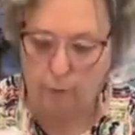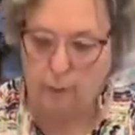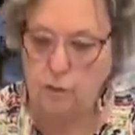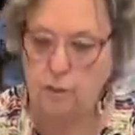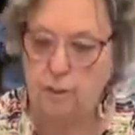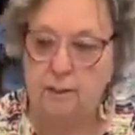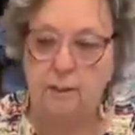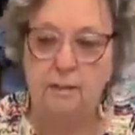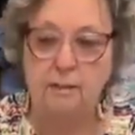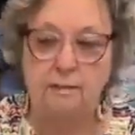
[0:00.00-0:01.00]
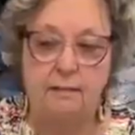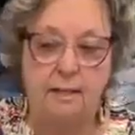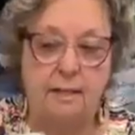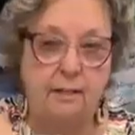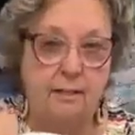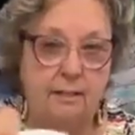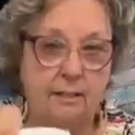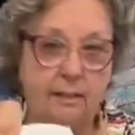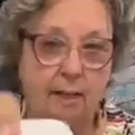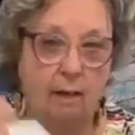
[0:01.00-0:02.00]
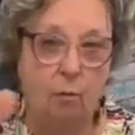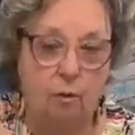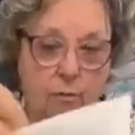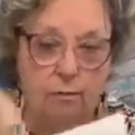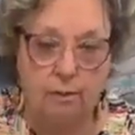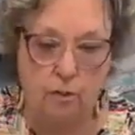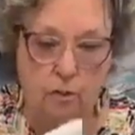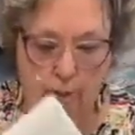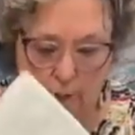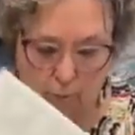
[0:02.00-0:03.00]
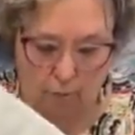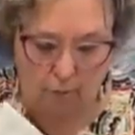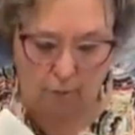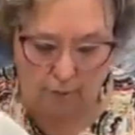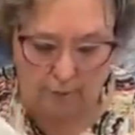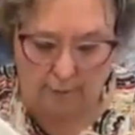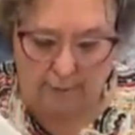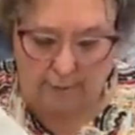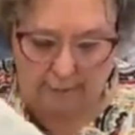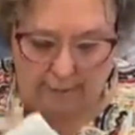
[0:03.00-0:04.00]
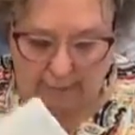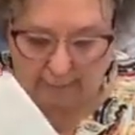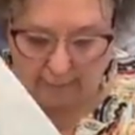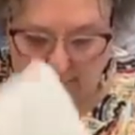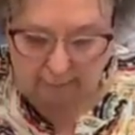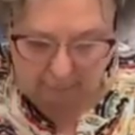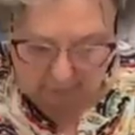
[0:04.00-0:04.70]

project is a tea towel, dish towel, and